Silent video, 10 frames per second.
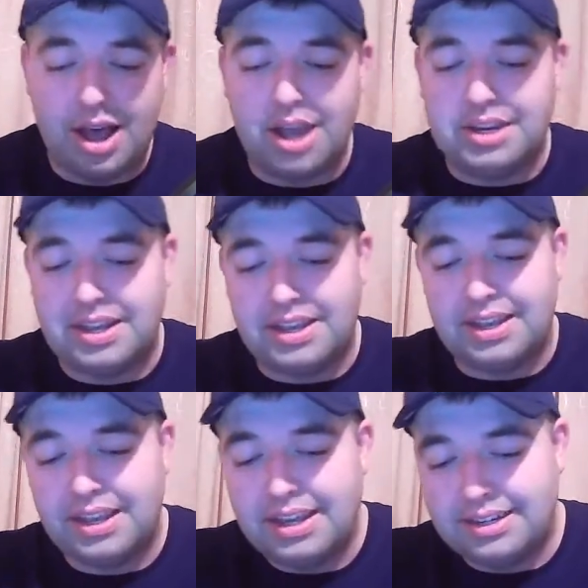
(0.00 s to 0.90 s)
I think
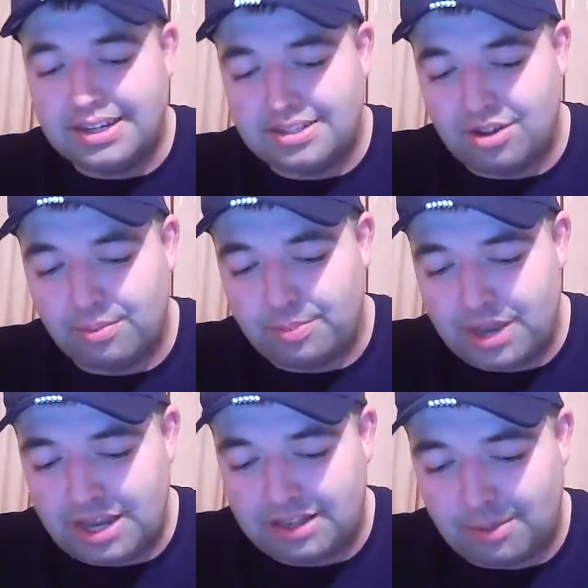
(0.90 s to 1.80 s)
this could
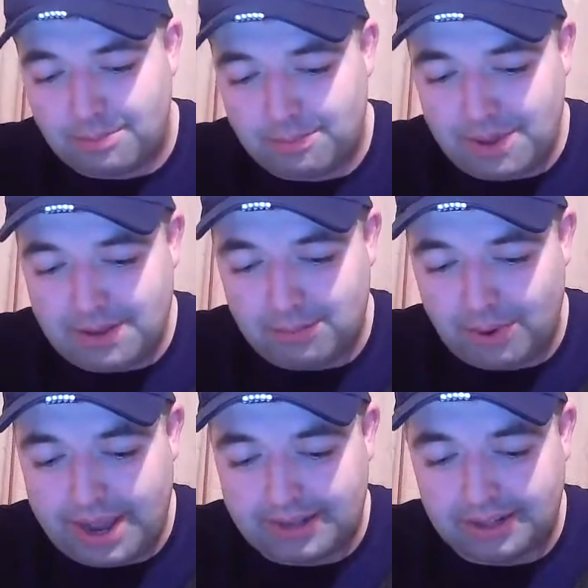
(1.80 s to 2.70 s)
be the big
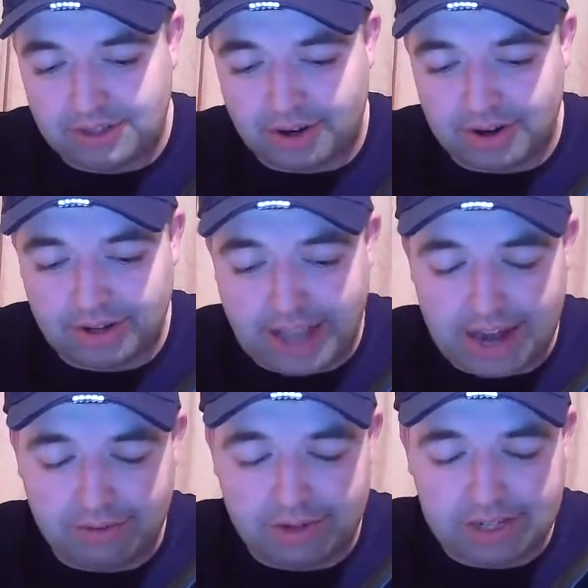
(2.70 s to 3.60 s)
break that Jordan
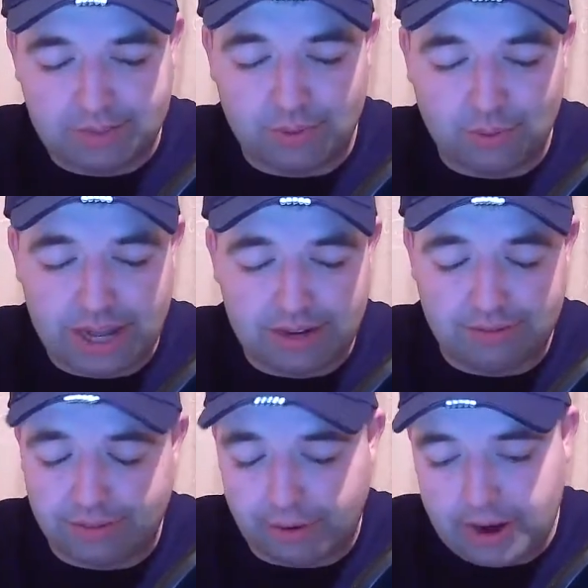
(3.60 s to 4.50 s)
Canavan has been waiting
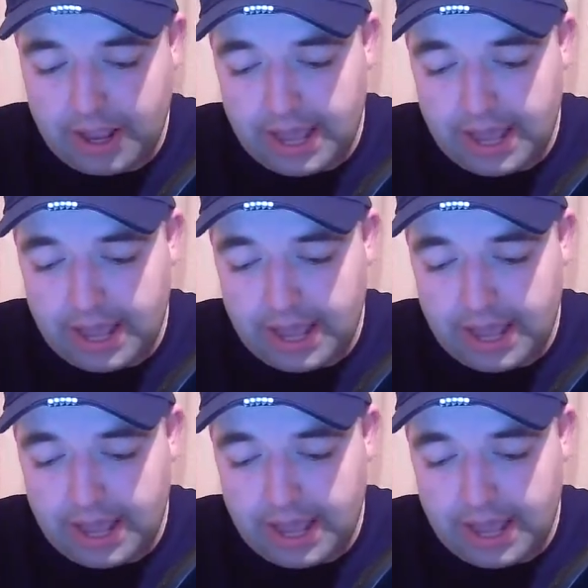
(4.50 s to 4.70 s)
for.